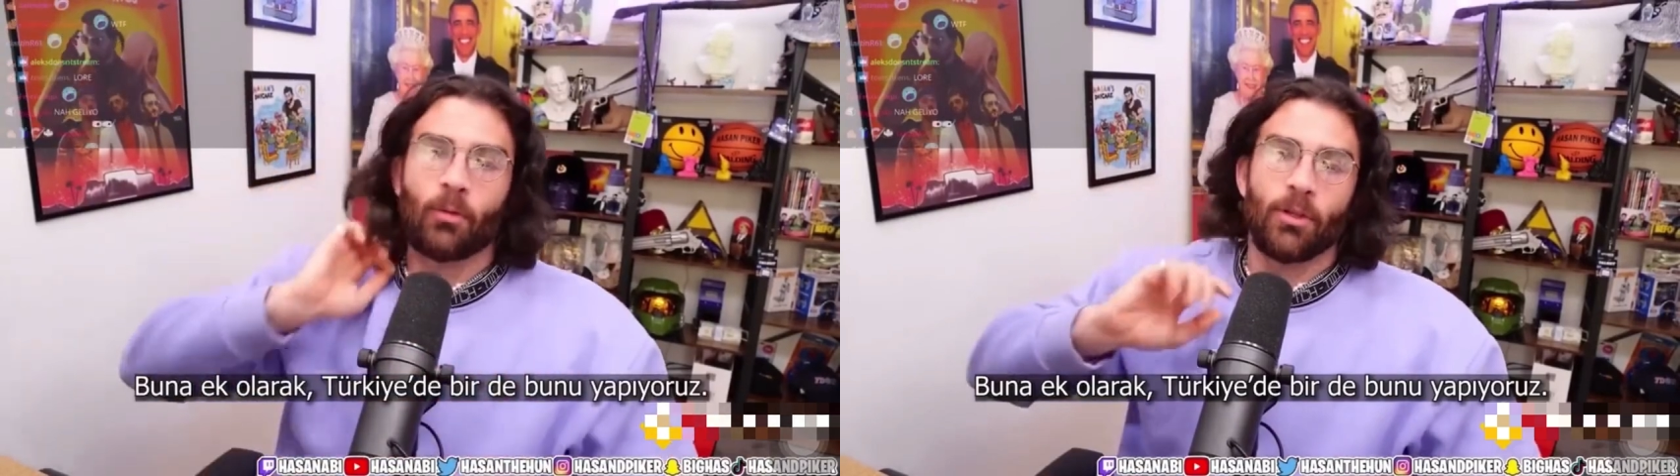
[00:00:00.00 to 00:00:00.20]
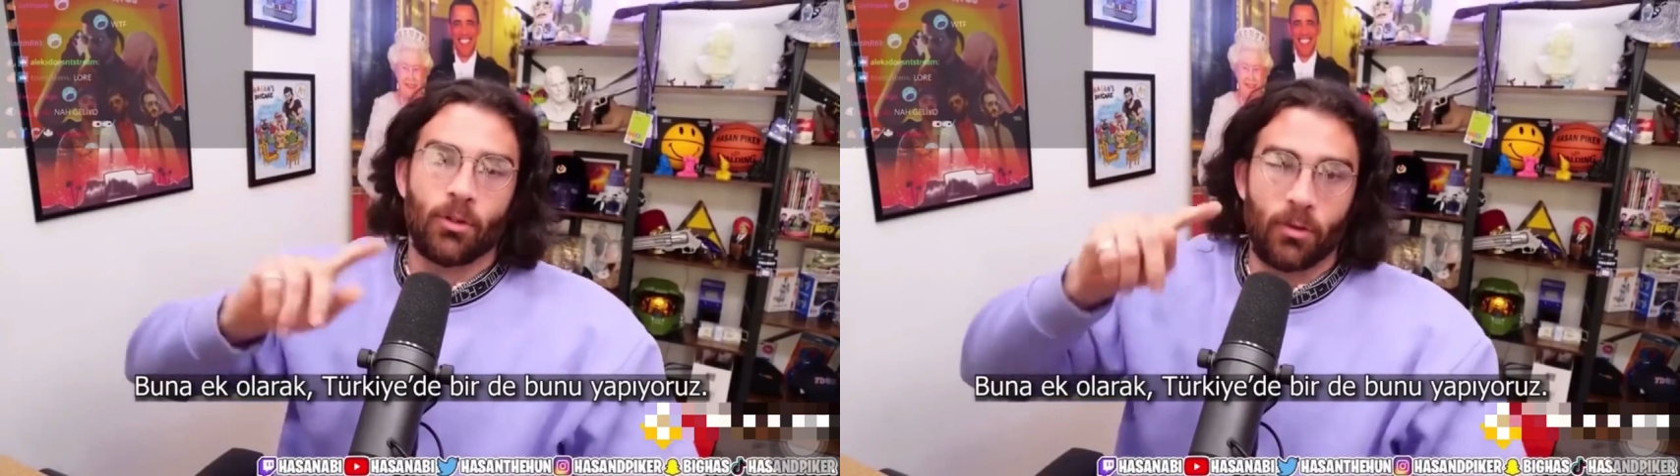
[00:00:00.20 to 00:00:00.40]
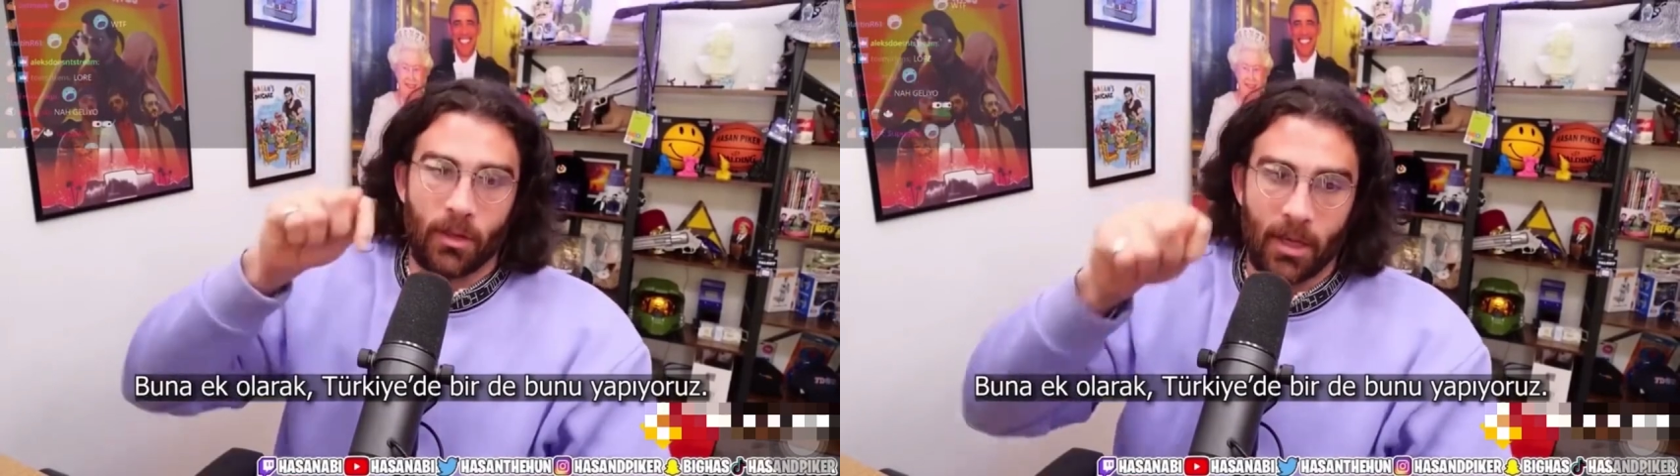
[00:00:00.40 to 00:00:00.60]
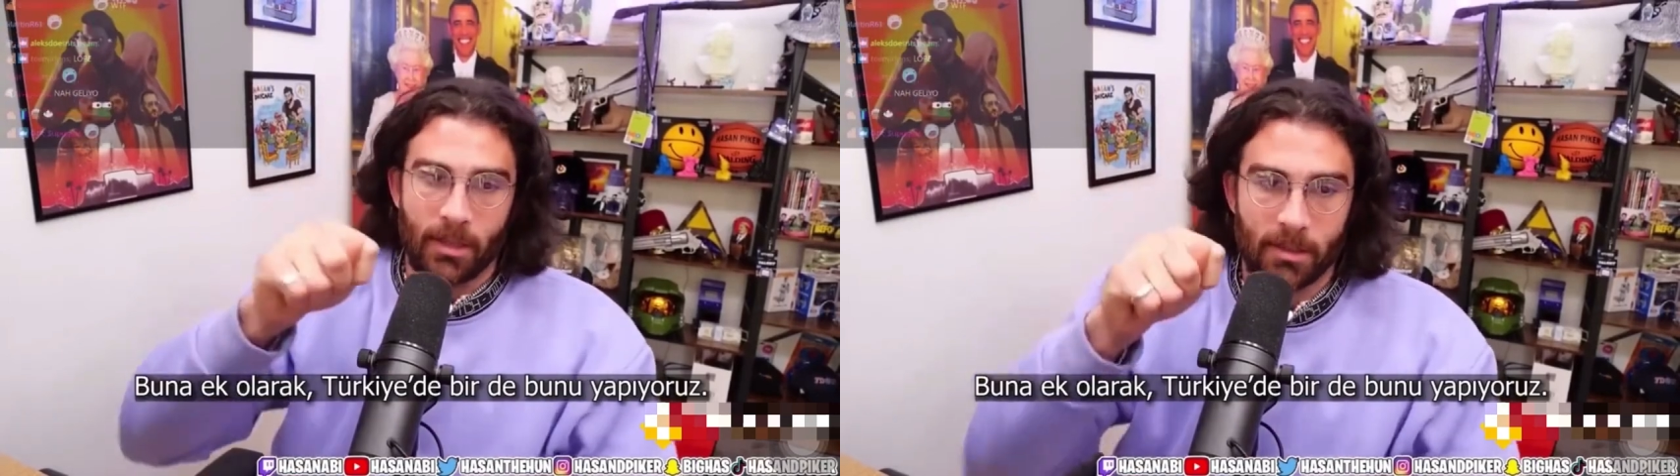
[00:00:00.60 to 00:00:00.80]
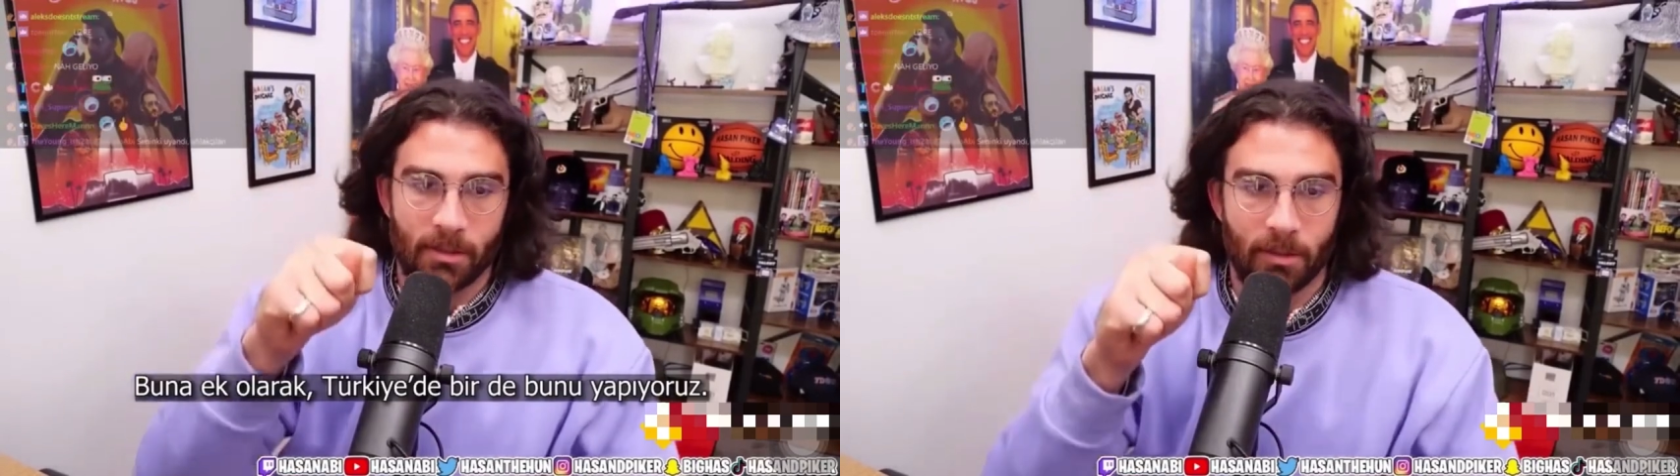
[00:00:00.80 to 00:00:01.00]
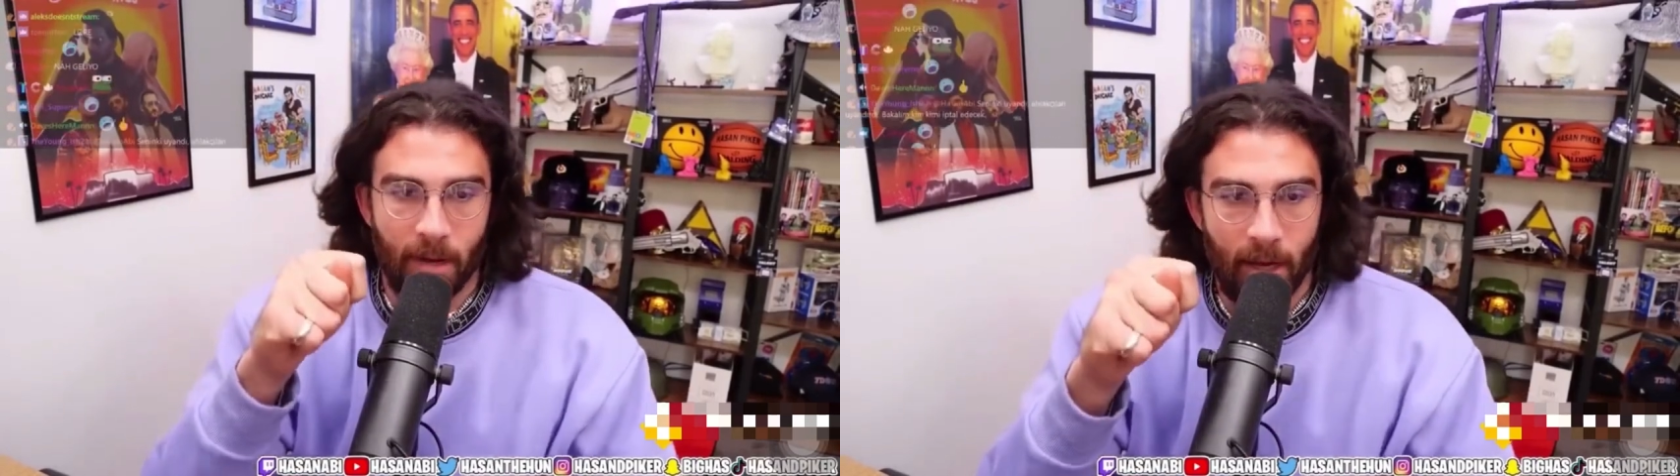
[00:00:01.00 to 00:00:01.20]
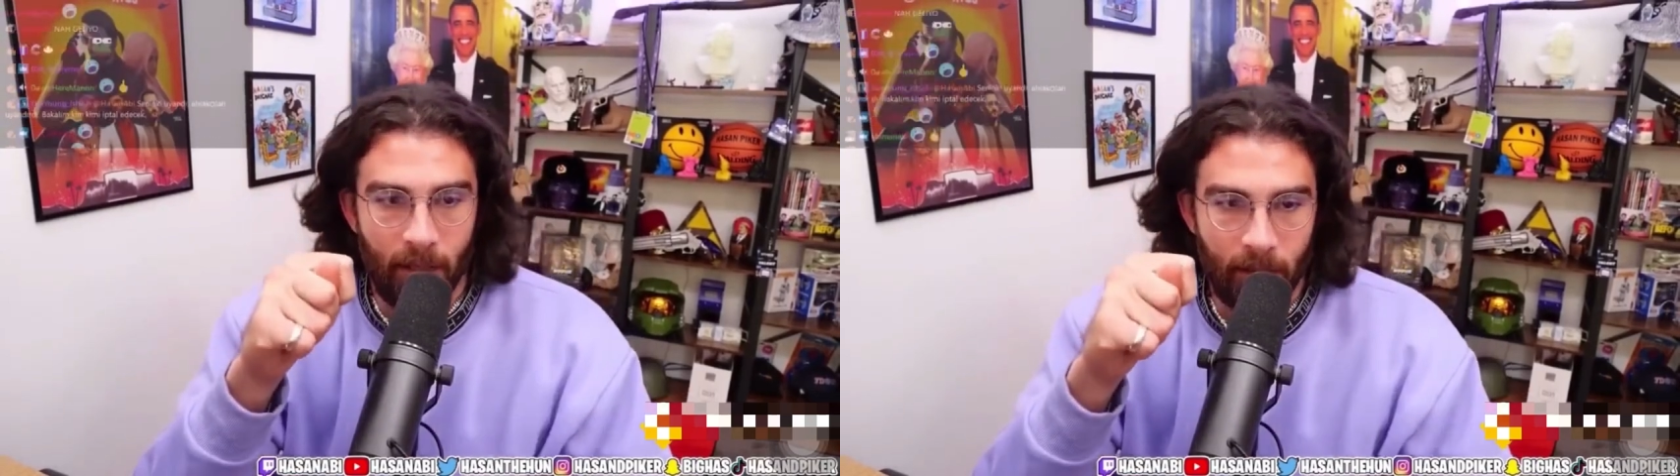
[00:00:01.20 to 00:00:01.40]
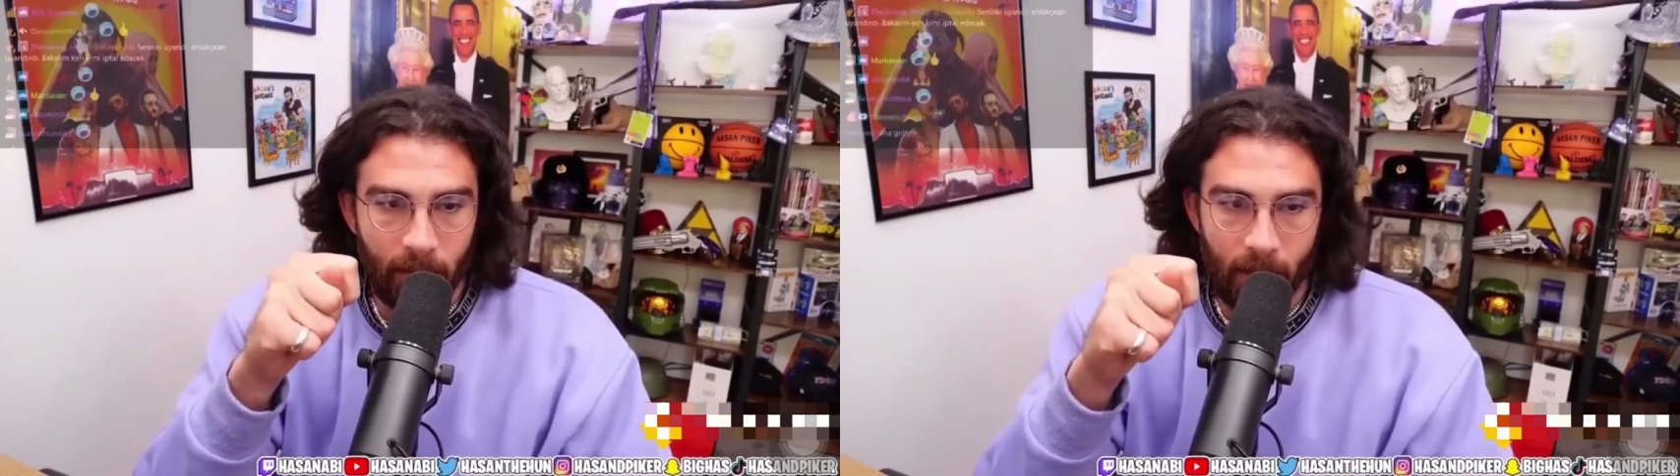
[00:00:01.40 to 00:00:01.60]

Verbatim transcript: we do this, right?